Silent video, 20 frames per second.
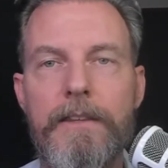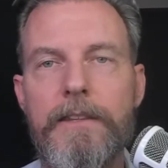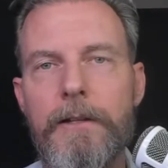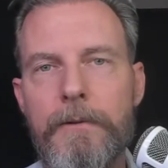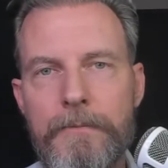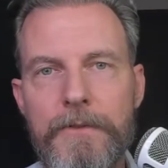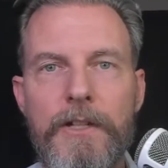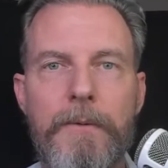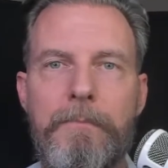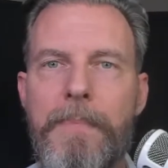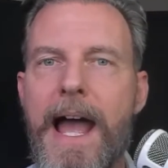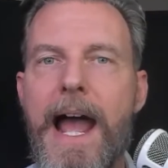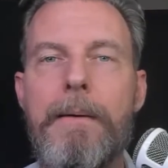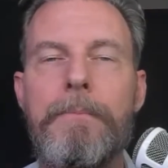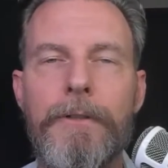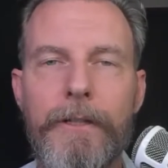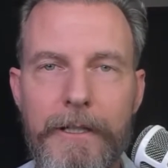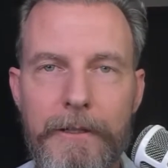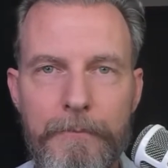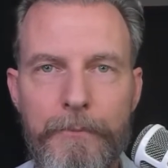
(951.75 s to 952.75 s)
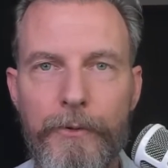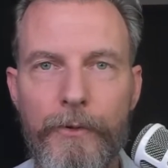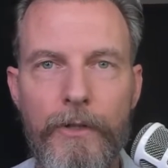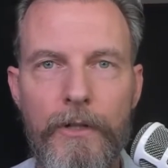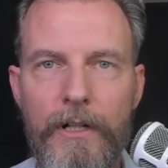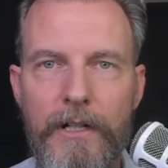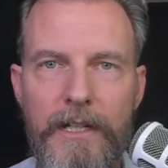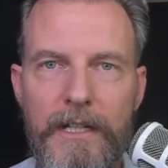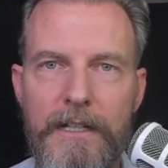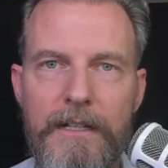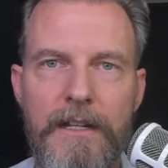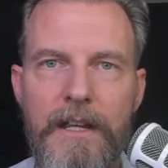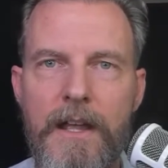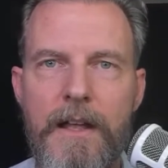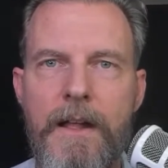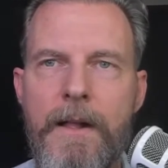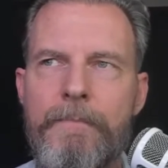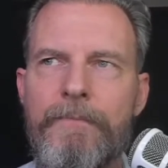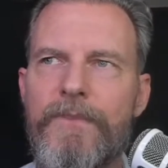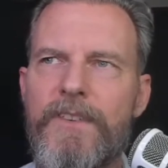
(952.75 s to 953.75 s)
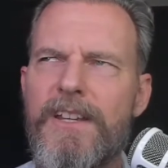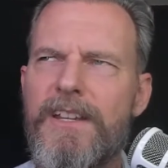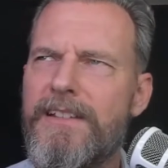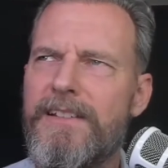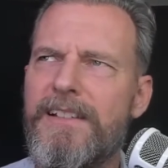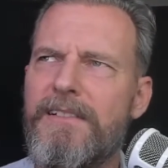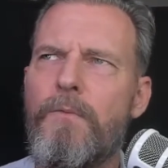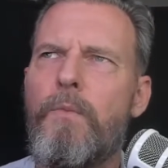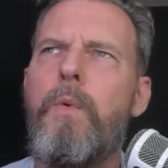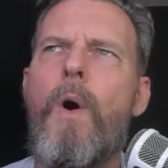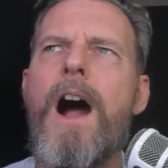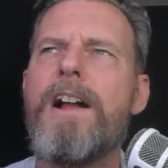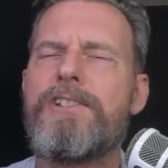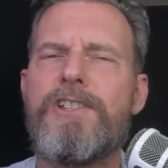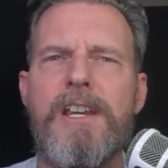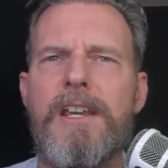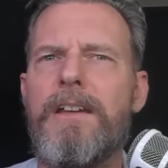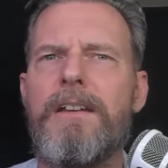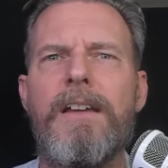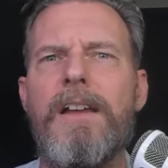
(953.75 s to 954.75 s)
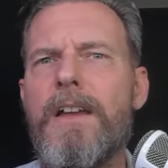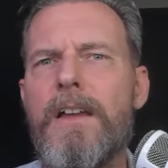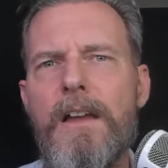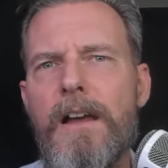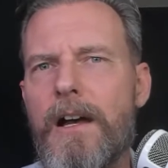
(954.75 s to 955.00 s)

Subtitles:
the babbling brook, and watching